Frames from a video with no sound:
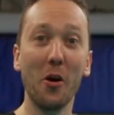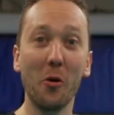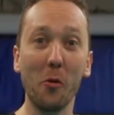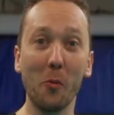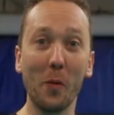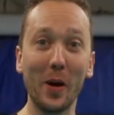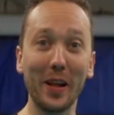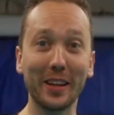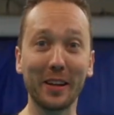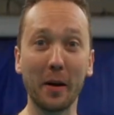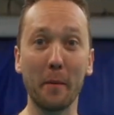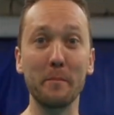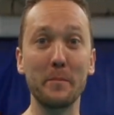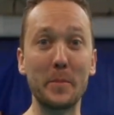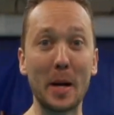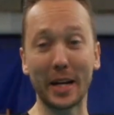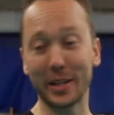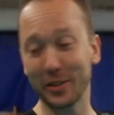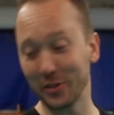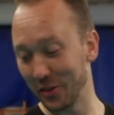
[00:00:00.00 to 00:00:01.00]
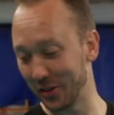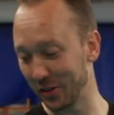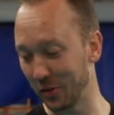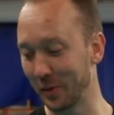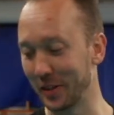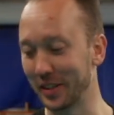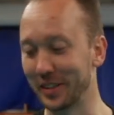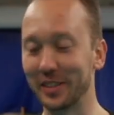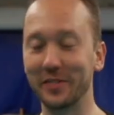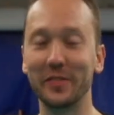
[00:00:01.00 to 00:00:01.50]
welcome back to another
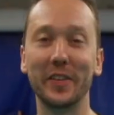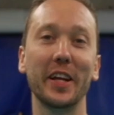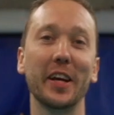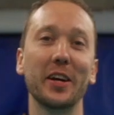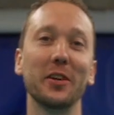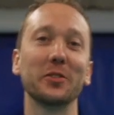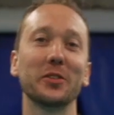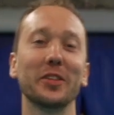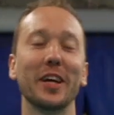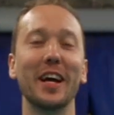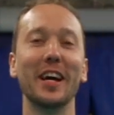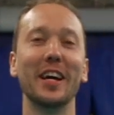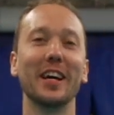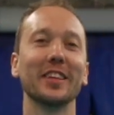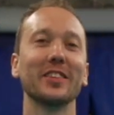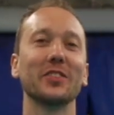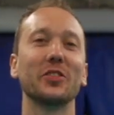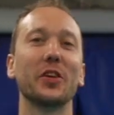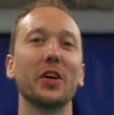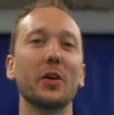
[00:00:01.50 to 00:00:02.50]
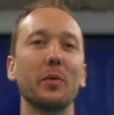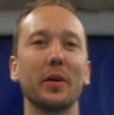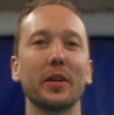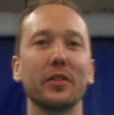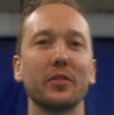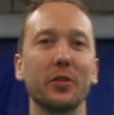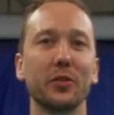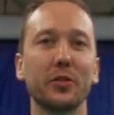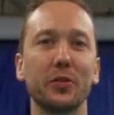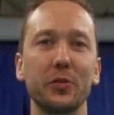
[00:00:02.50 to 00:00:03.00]
one of these videos. Today I want
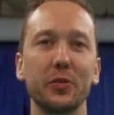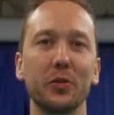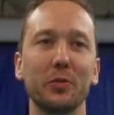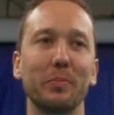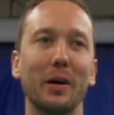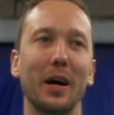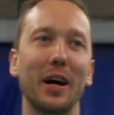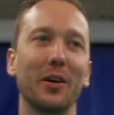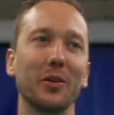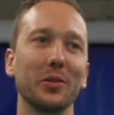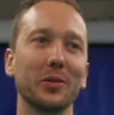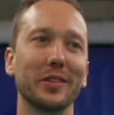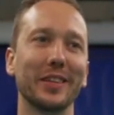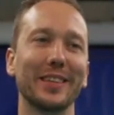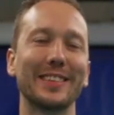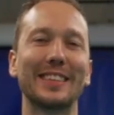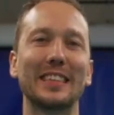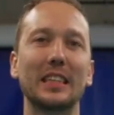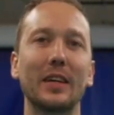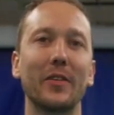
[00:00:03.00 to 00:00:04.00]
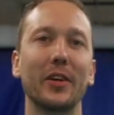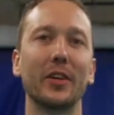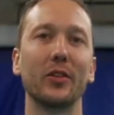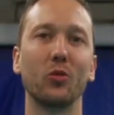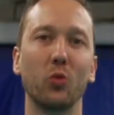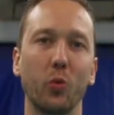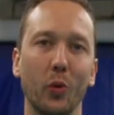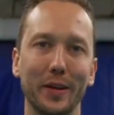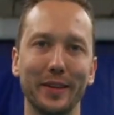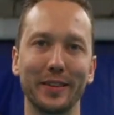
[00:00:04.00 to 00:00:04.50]
to talk to you about
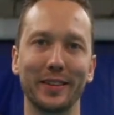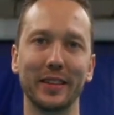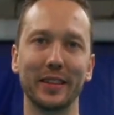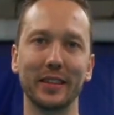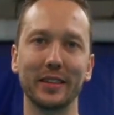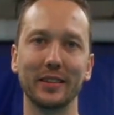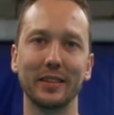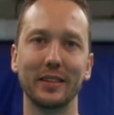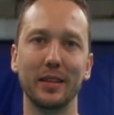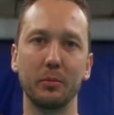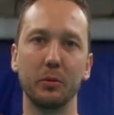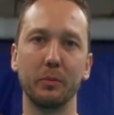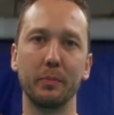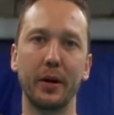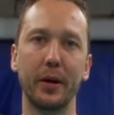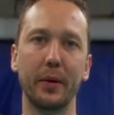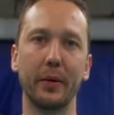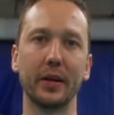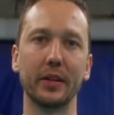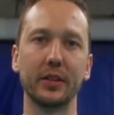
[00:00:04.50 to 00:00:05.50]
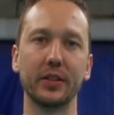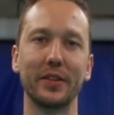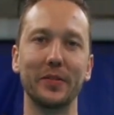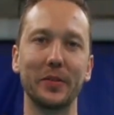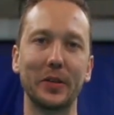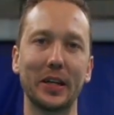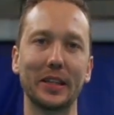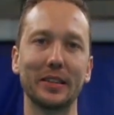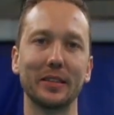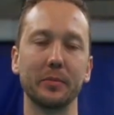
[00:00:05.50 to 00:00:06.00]
720's double pirouette to give
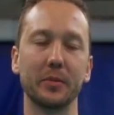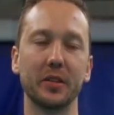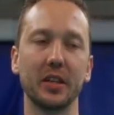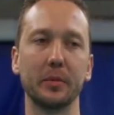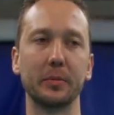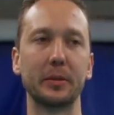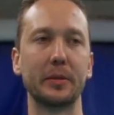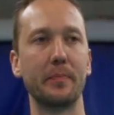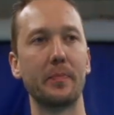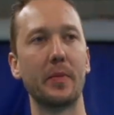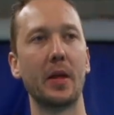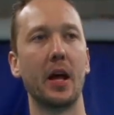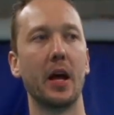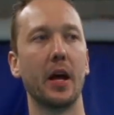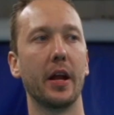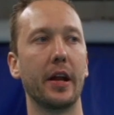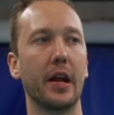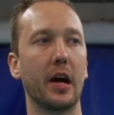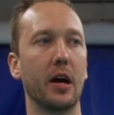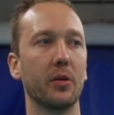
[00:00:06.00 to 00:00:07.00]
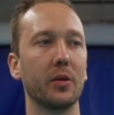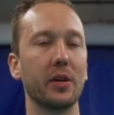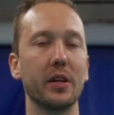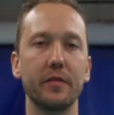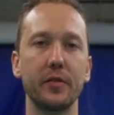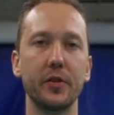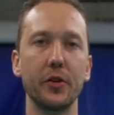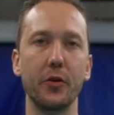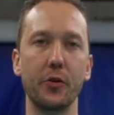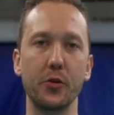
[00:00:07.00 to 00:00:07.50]
you guys some tips. Now,
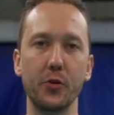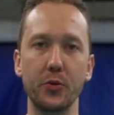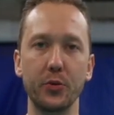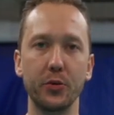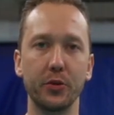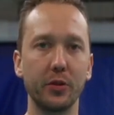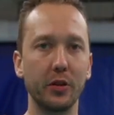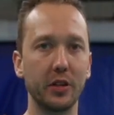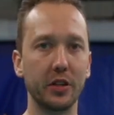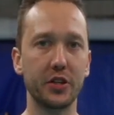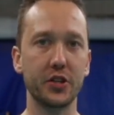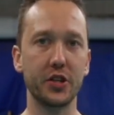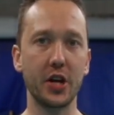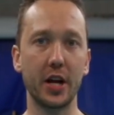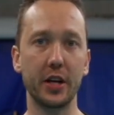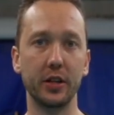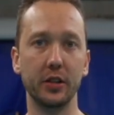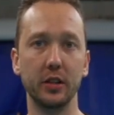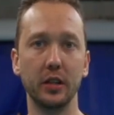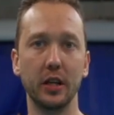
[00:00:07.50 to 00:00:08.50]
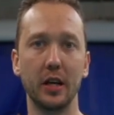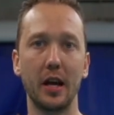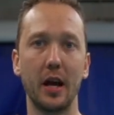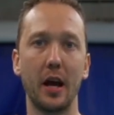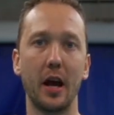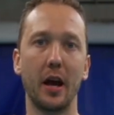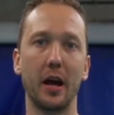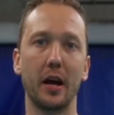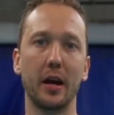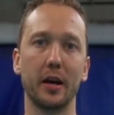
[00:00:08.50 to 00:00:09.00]
if you're new to this channel,
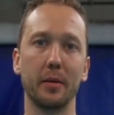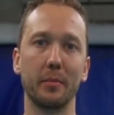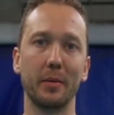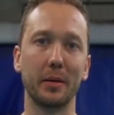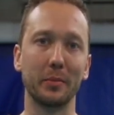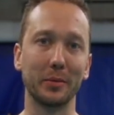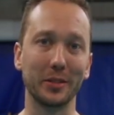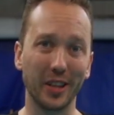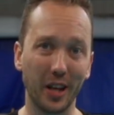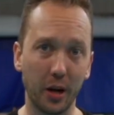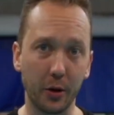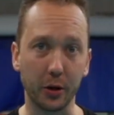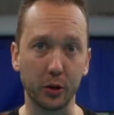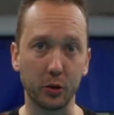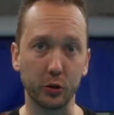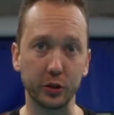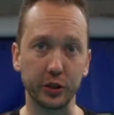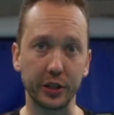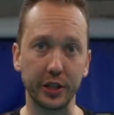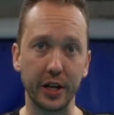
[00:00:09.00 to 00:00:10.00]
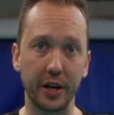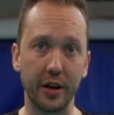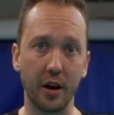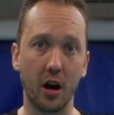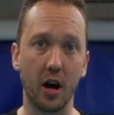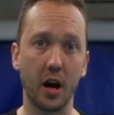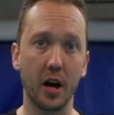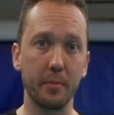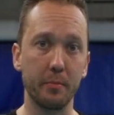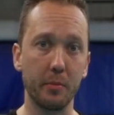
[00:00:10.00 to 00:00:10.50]
my name is Lauri Koskinen.
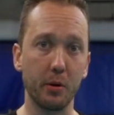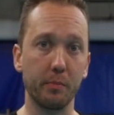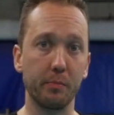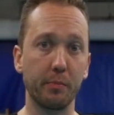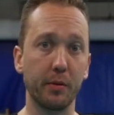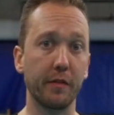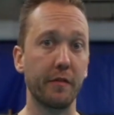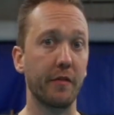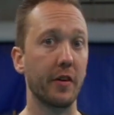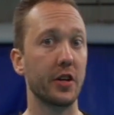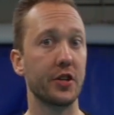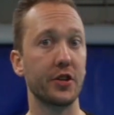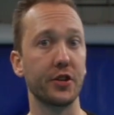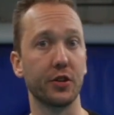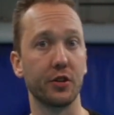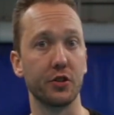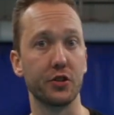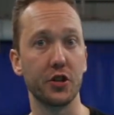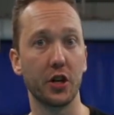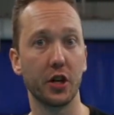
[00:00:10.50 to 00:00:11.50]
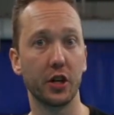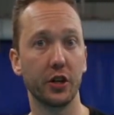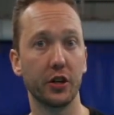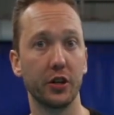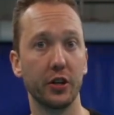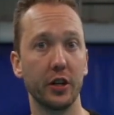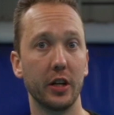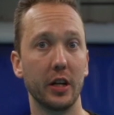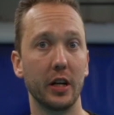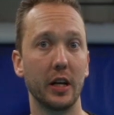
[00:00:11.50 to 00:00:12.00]
I'm a professional
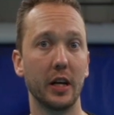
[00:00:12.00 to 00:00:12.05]
juggler